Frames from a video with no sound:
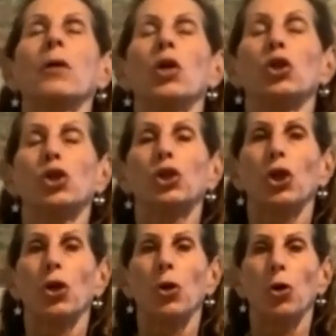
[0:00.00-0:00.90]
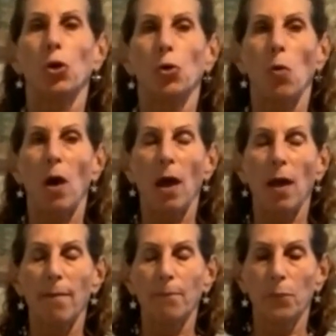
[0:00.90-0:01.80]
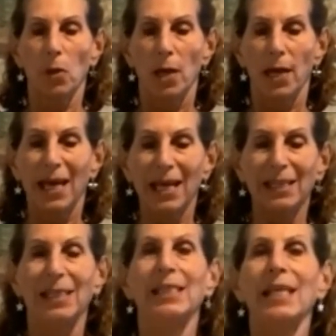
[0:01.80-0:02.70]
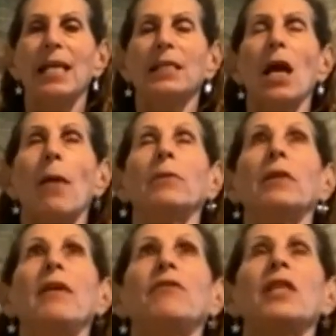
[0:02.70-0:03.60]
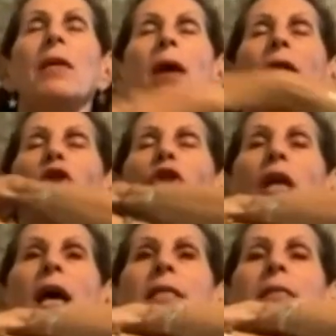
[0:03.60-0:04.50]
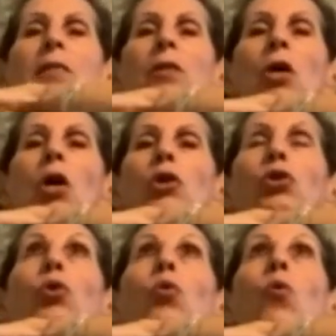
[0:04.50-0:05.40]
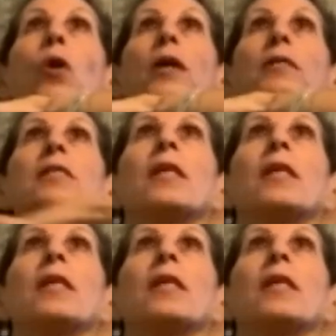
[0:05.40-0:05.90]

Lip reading: So I'm extending, I'm lifting my chest towards